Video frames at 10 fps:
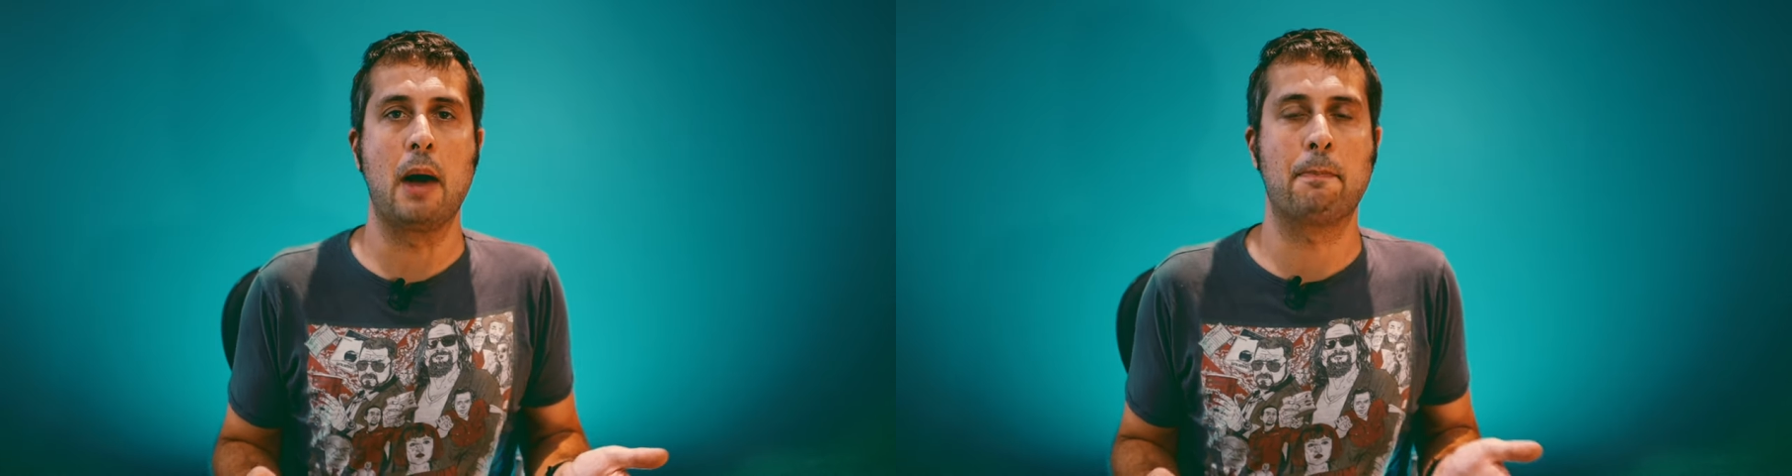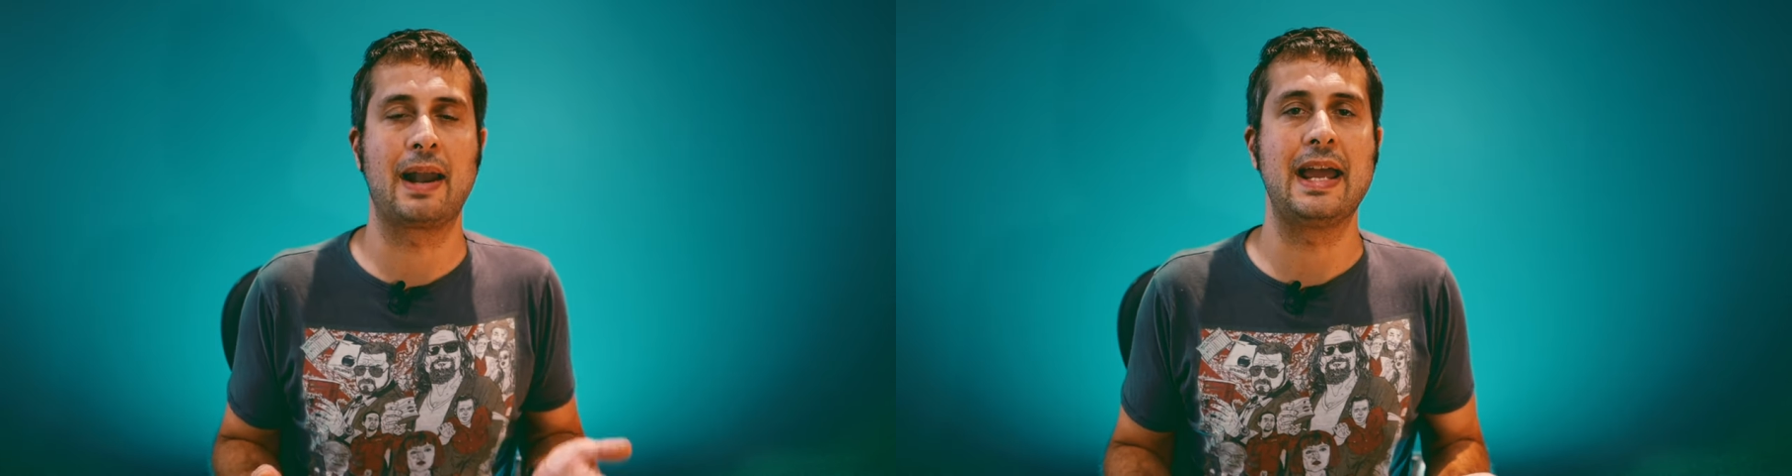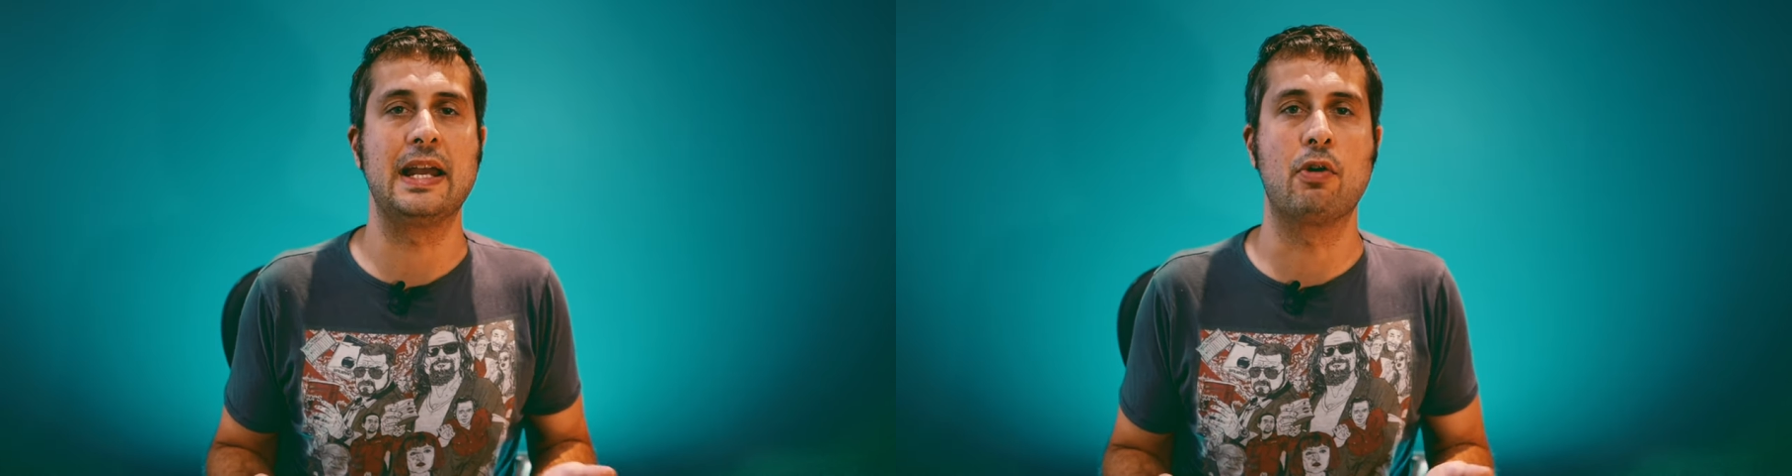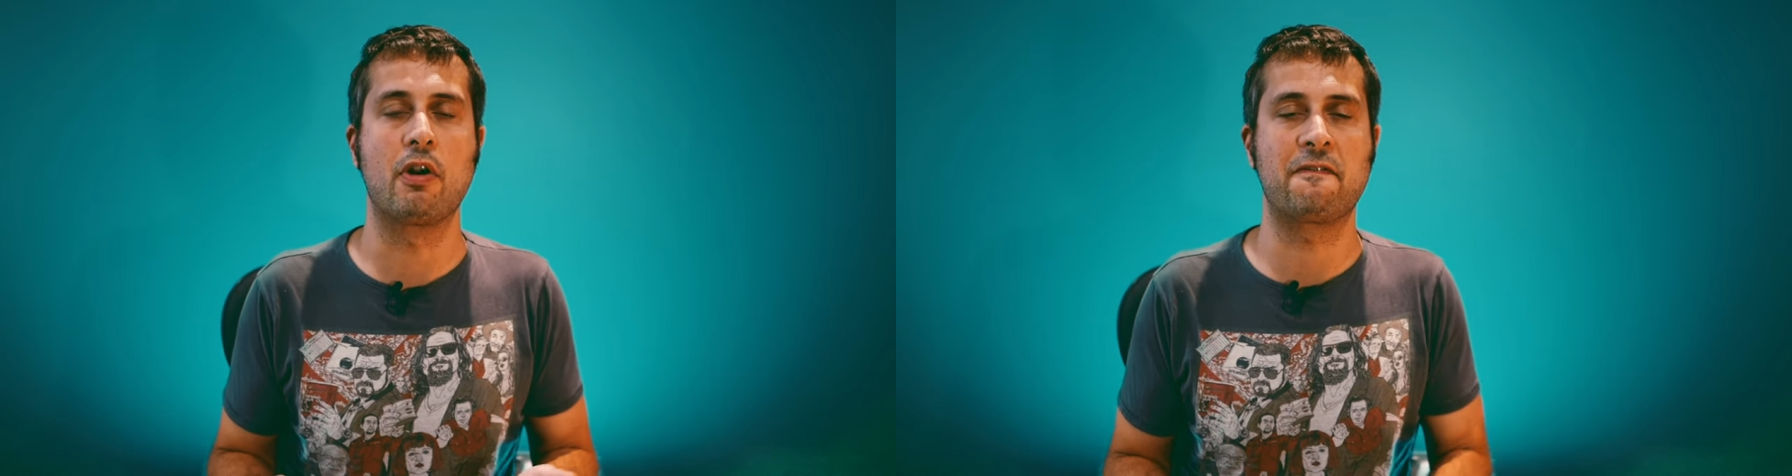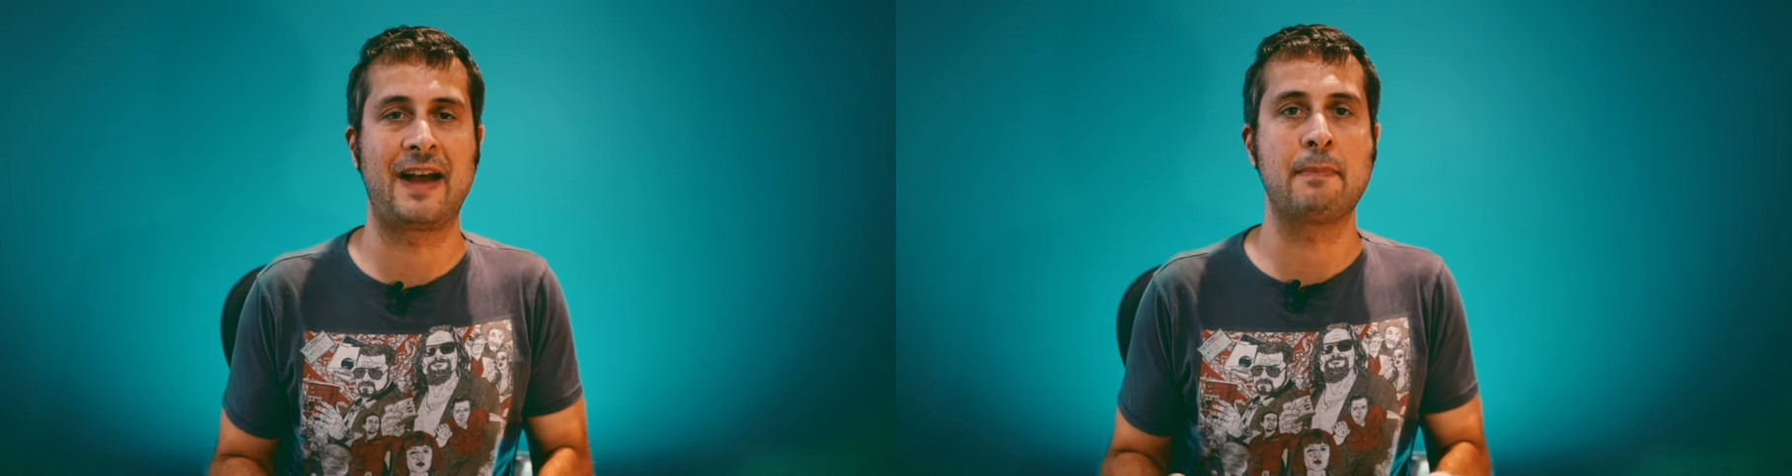a plague or
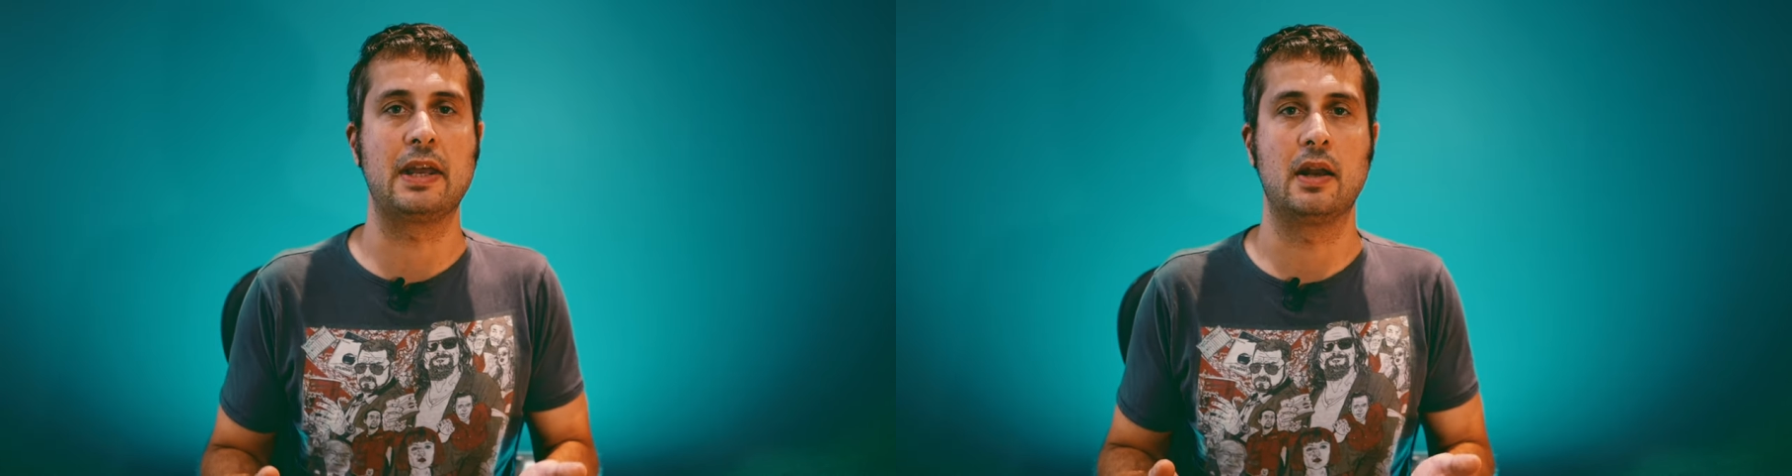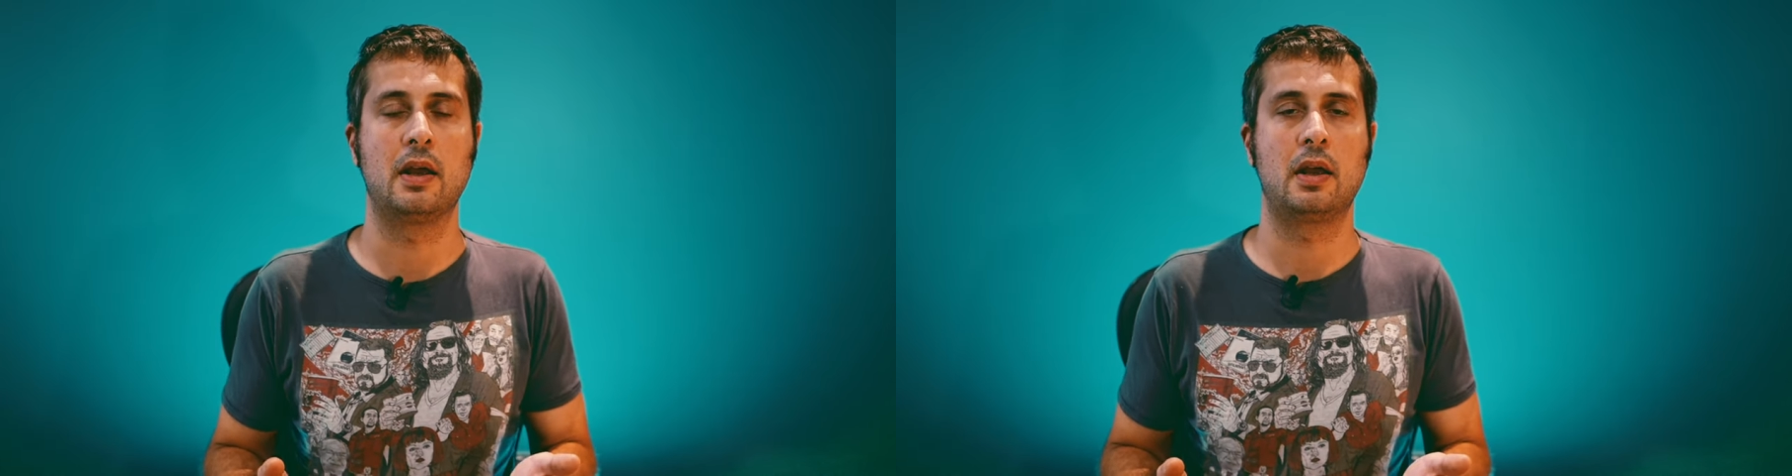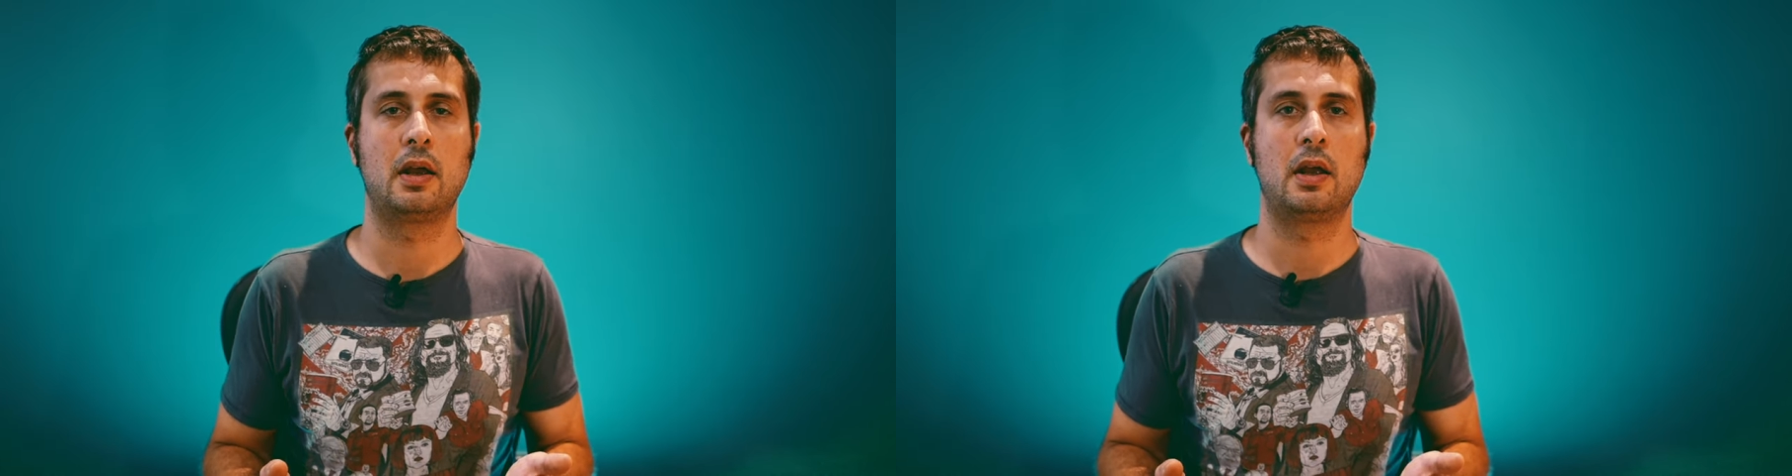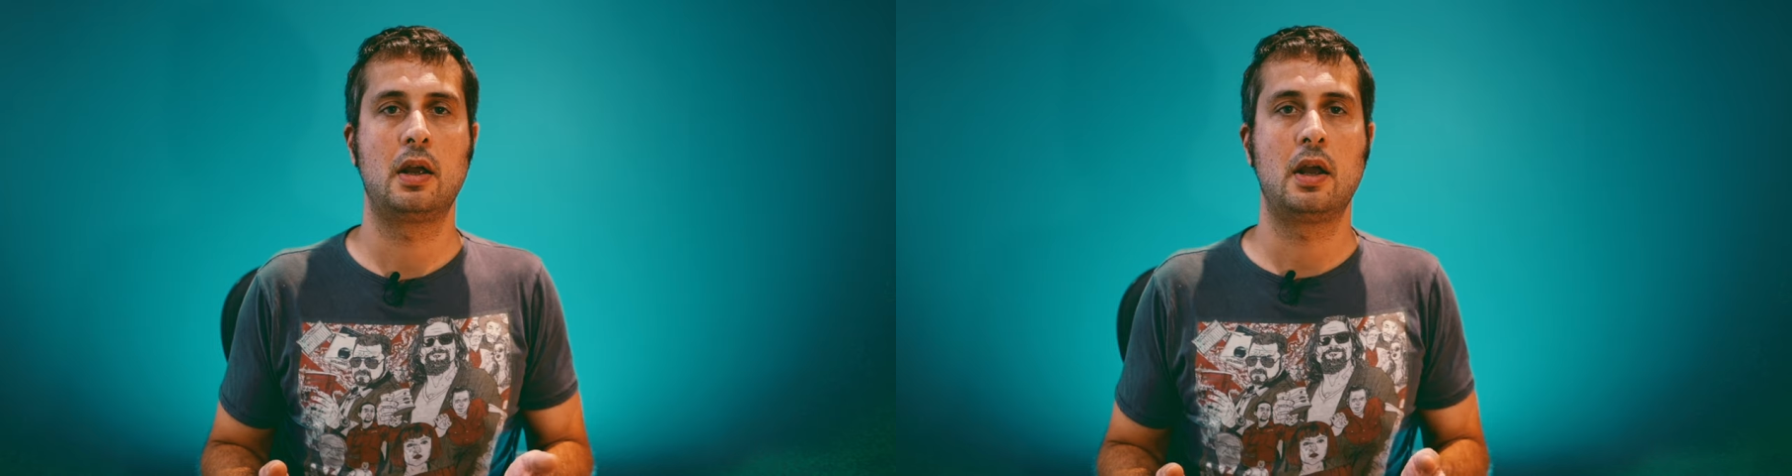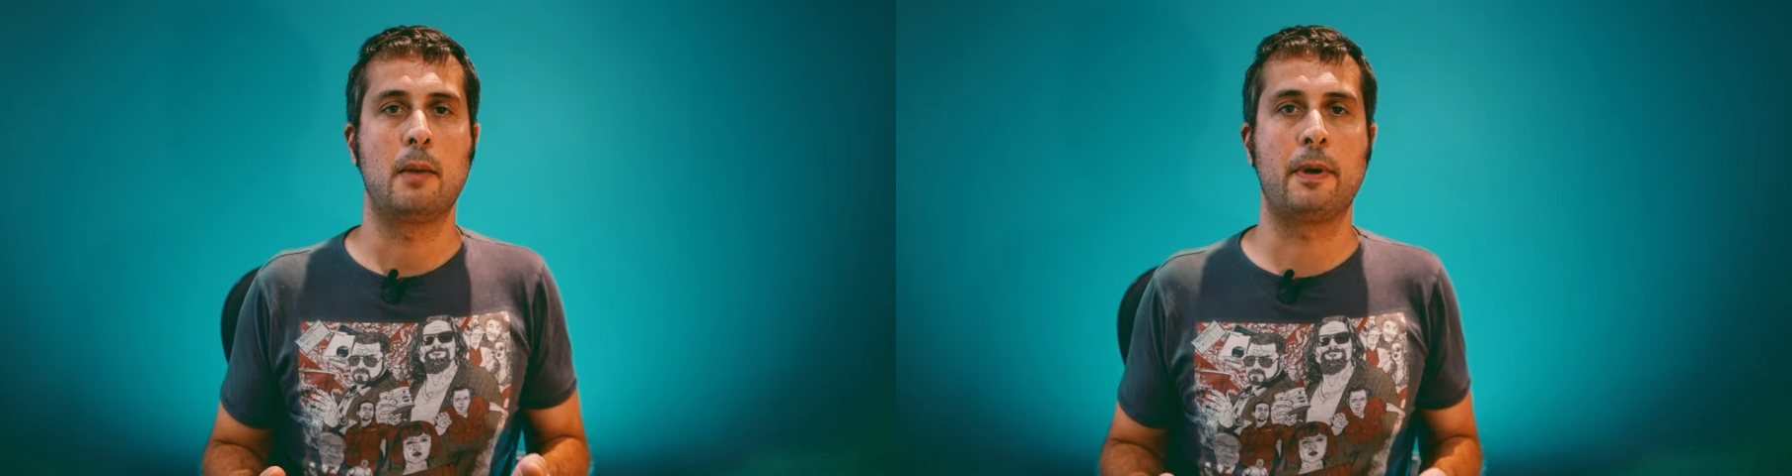a famine.
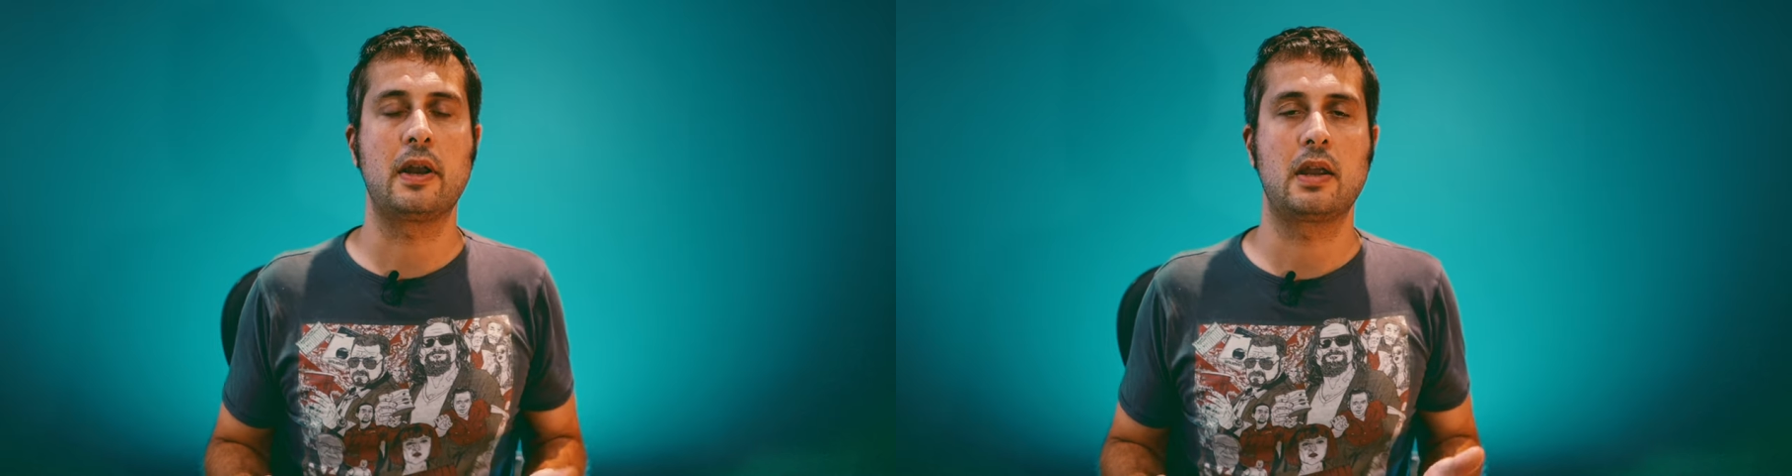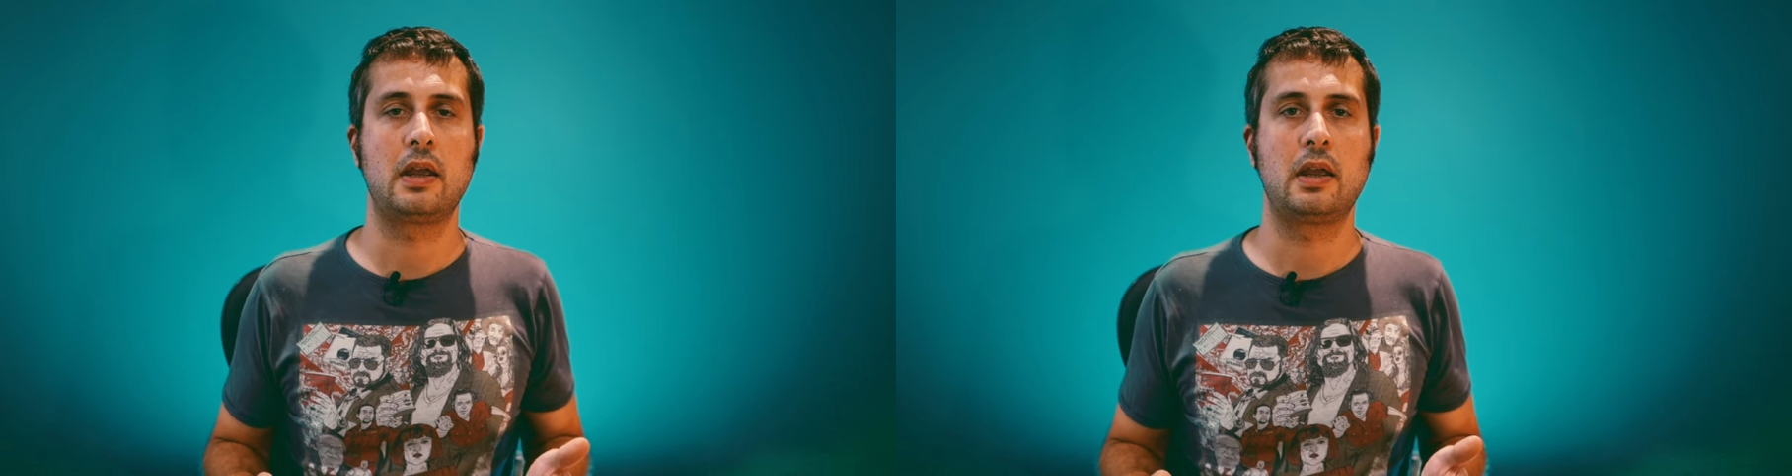But